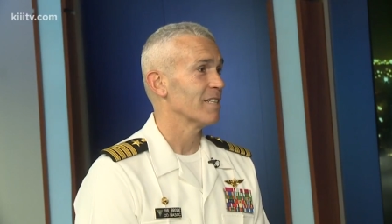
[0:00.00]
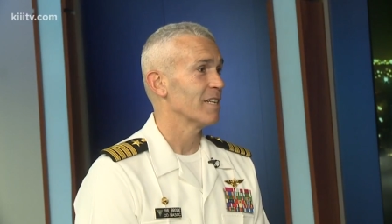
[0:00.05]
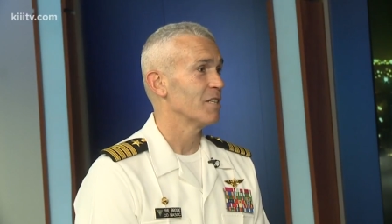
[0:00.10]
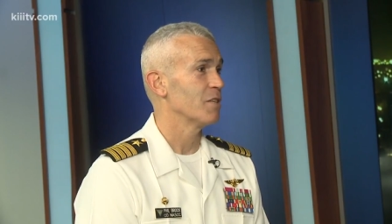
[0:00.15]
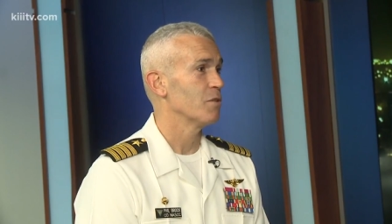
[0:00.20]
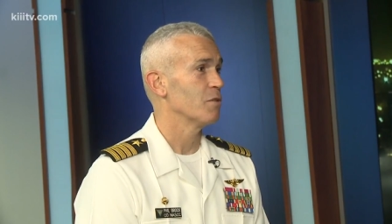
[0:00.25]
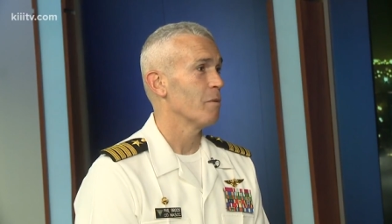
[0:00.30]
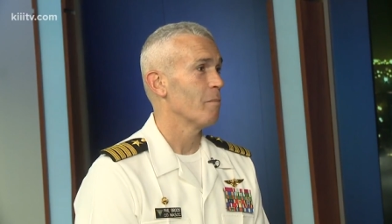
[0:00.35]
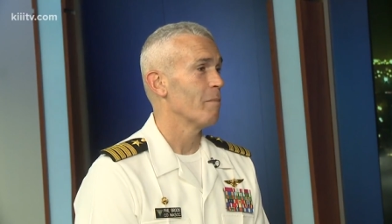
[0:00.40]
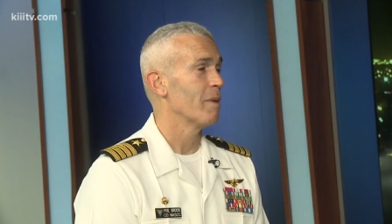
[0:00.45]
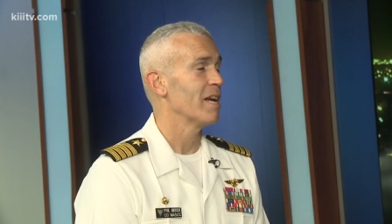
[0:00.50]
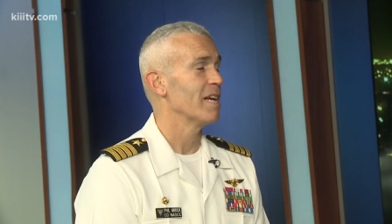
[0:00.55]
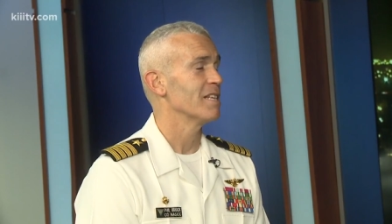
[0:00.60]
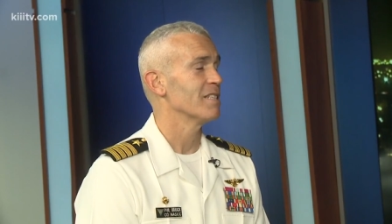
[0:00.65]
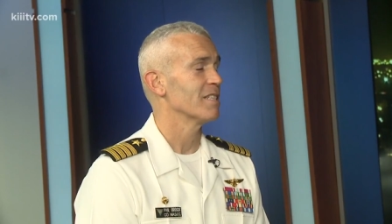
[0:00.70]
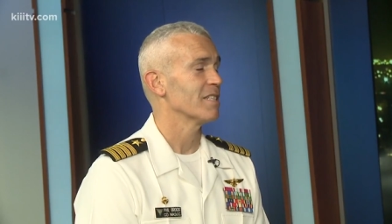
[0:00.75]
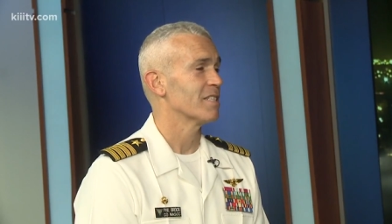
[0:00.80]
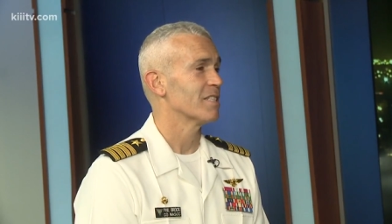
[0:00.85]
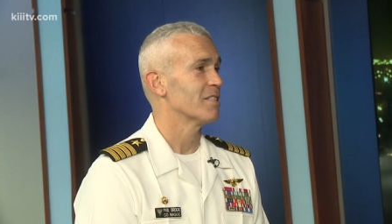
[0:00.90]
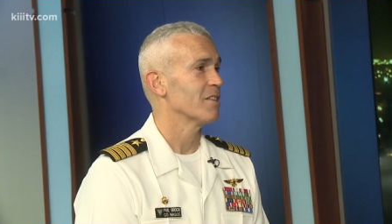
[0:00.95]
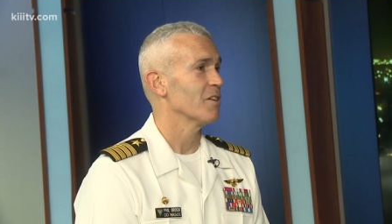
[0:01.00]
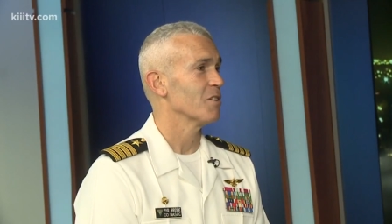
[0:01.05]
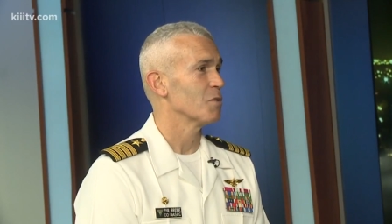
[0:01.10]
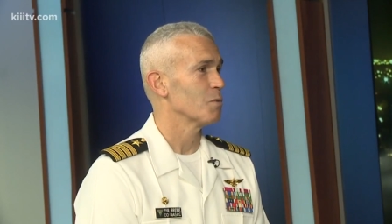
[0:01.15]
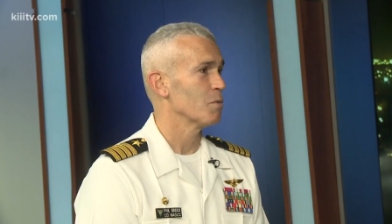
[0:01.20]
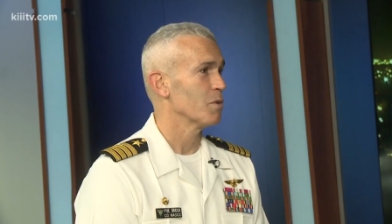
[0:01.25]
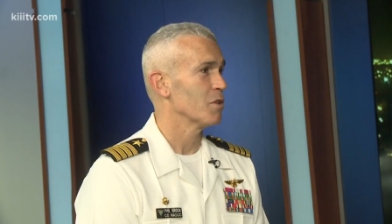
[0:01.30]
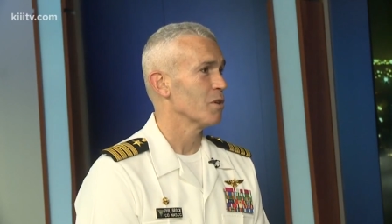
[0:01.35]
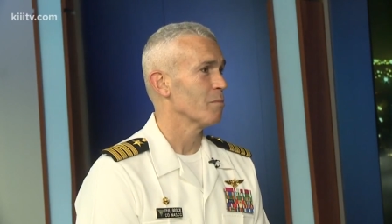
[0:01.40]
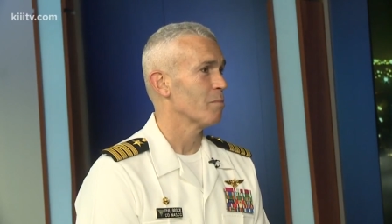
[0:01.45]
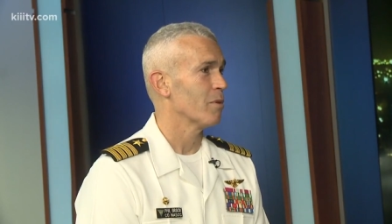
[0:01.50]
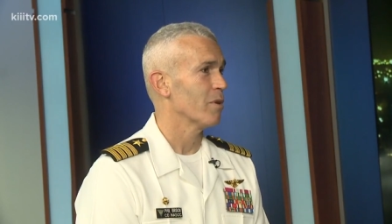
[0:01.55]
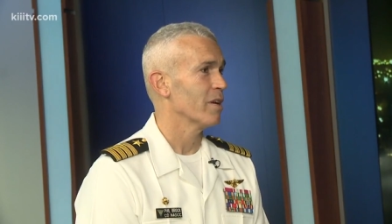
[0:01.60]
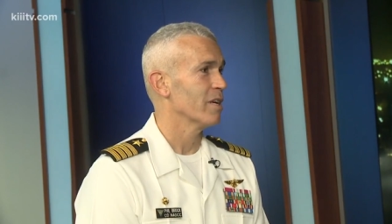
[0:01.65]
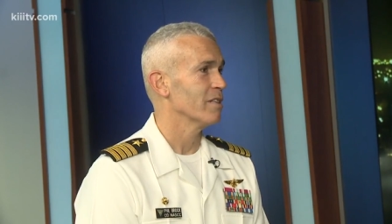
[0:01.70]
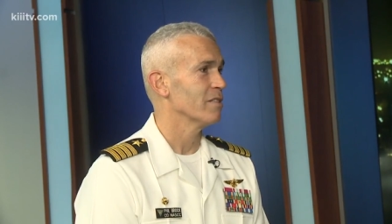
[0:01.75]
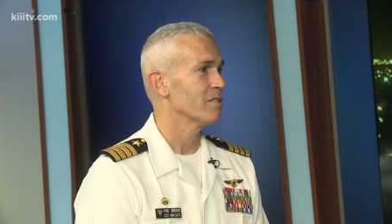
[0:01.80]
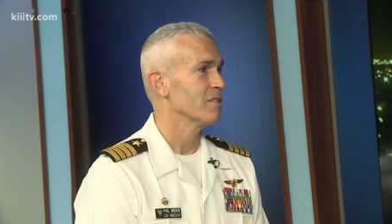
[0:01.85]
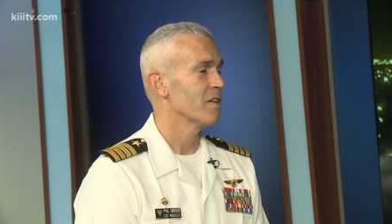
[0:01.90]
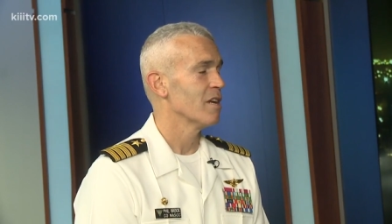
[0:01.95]
They do amazing stunts with their
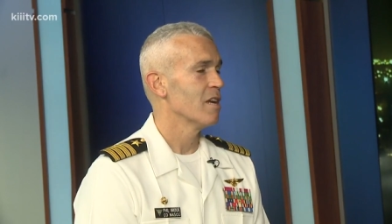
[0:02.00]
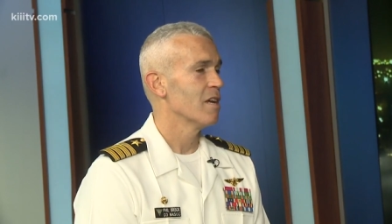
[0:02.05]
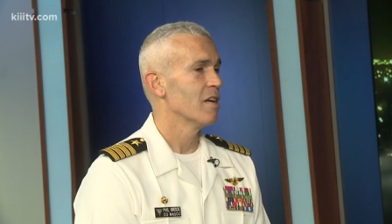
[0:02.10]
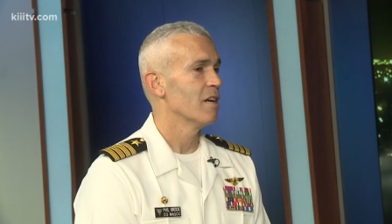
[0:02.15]
planes.